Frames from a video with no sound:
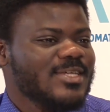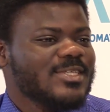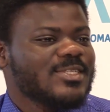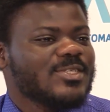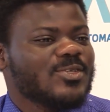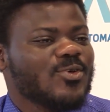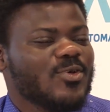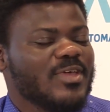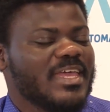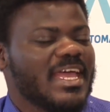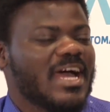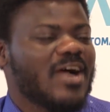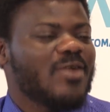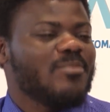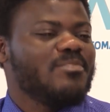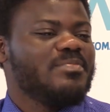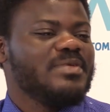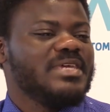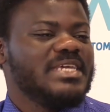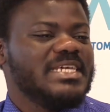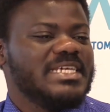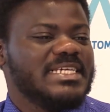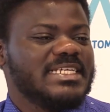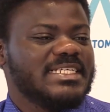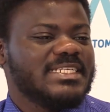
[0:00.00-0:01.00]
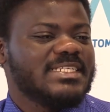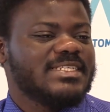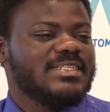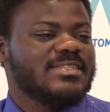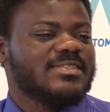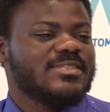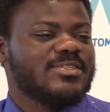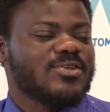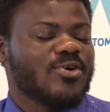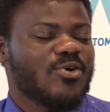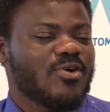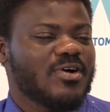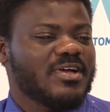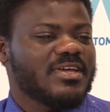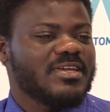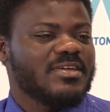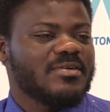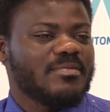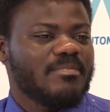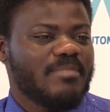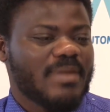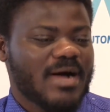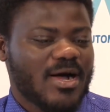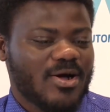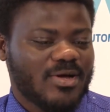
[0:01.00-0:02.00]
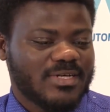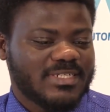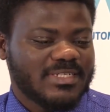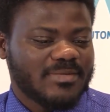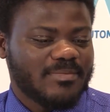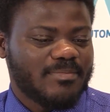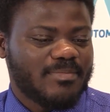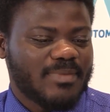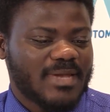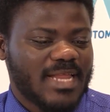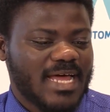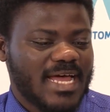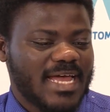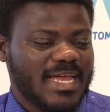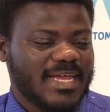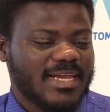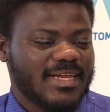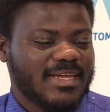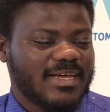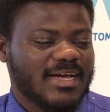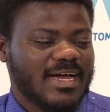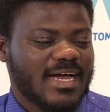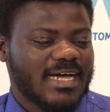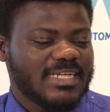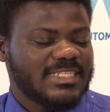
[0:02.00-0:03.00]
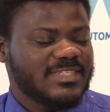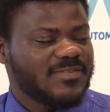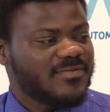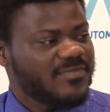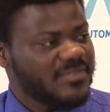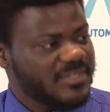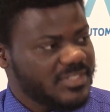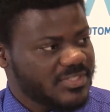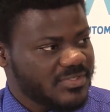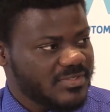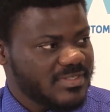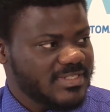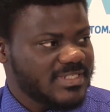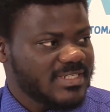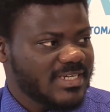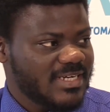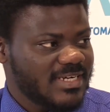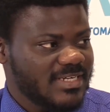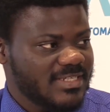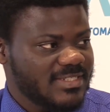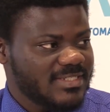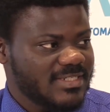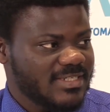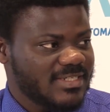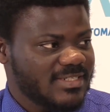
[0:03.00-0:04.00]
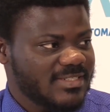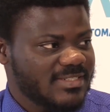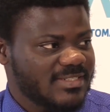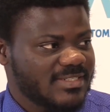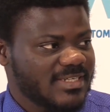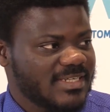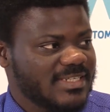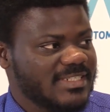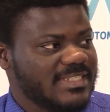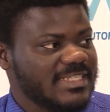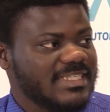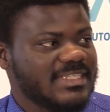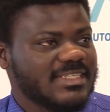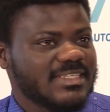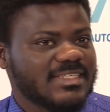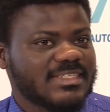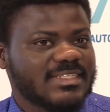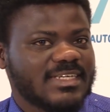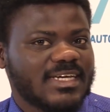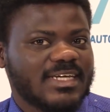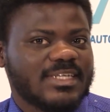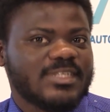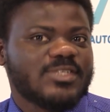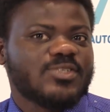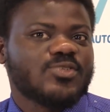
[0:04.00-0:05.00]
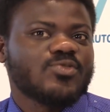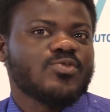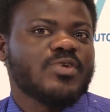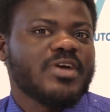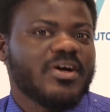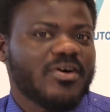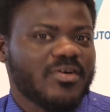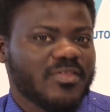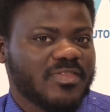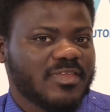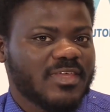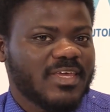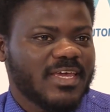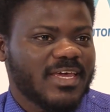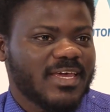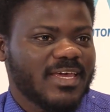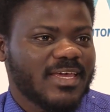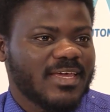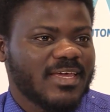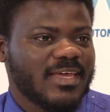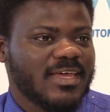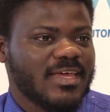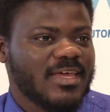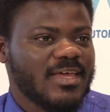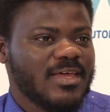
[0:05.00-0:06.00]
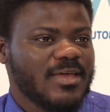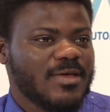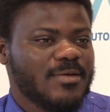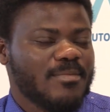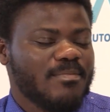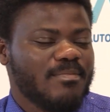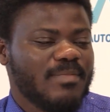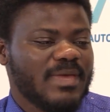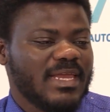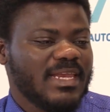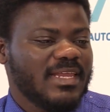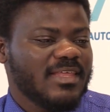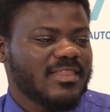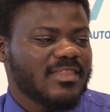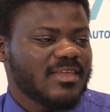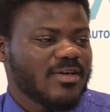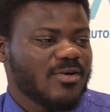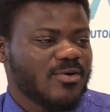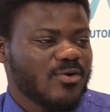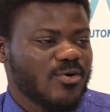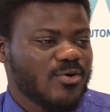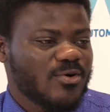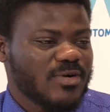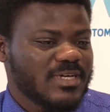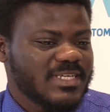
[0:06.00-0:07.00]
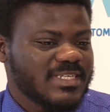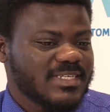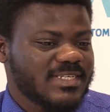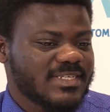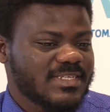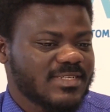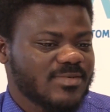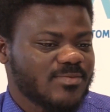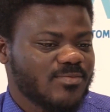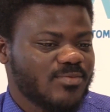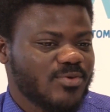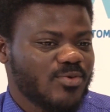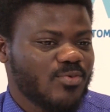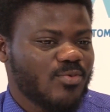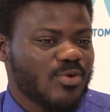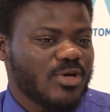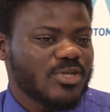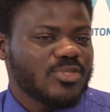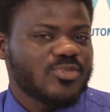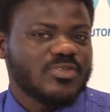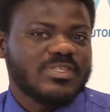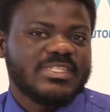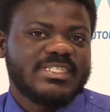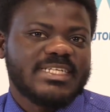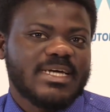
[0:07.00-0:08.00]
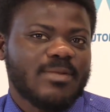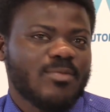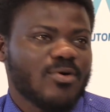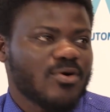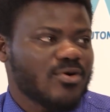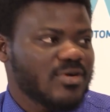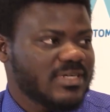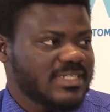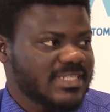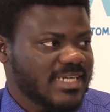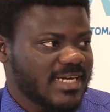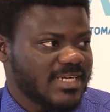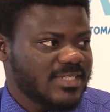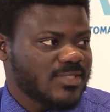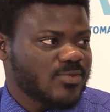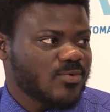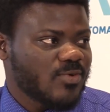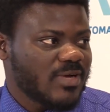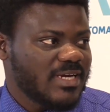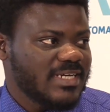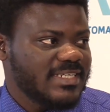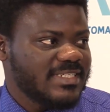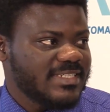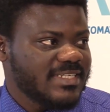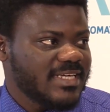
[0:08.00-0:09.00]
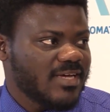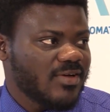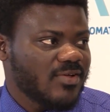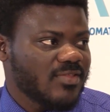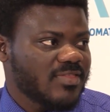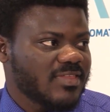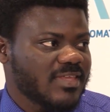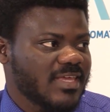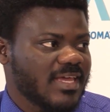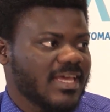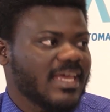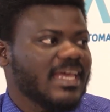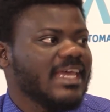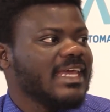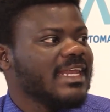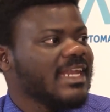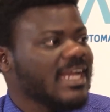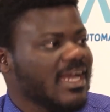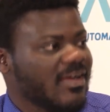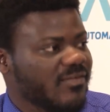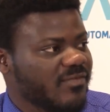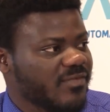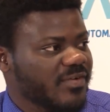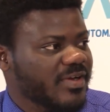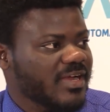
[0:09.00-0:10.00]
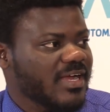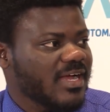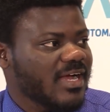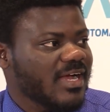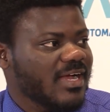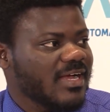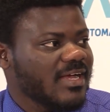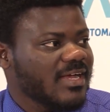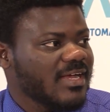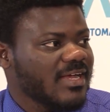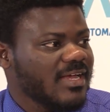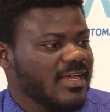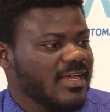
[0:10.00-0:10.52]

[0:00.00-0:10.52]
So yeah, I'll be talking about applying artificial intelligence and data science to healthcare. Mainly the goal is we want to democratize quality healthcare in Africa,